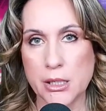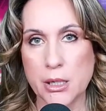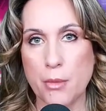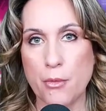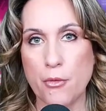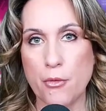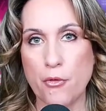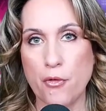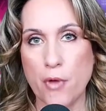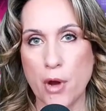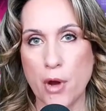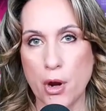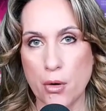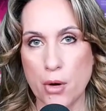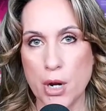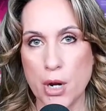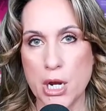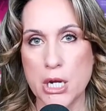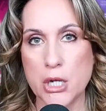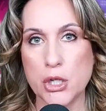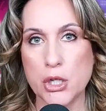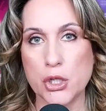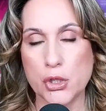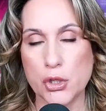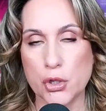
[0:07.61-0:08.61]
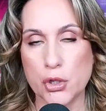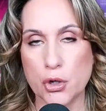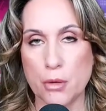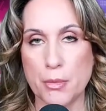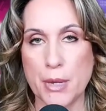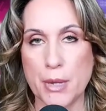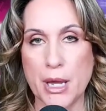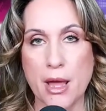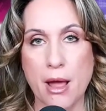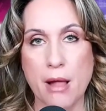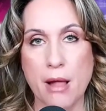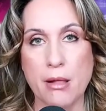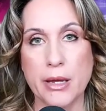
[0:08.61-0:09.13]
some very
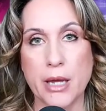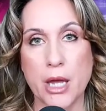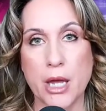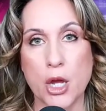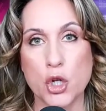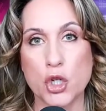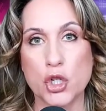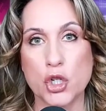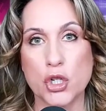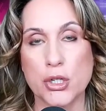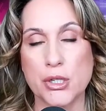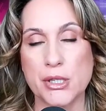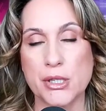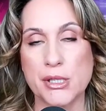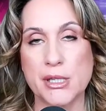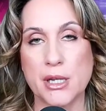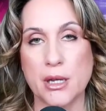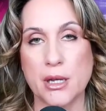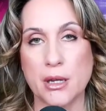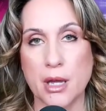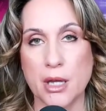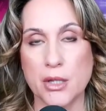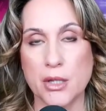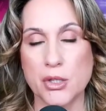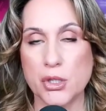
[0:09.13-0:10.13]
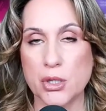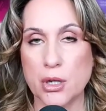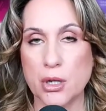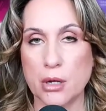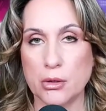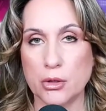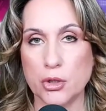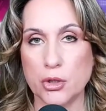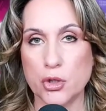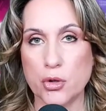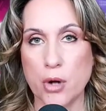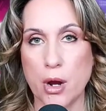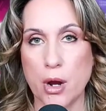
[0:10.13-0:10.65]
disturbing allegations against
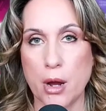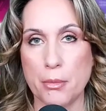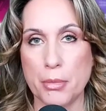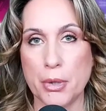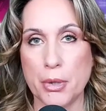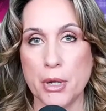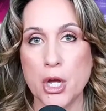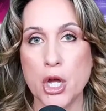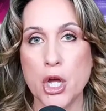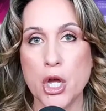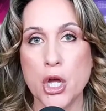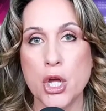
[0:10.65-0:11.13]
Donald Trump.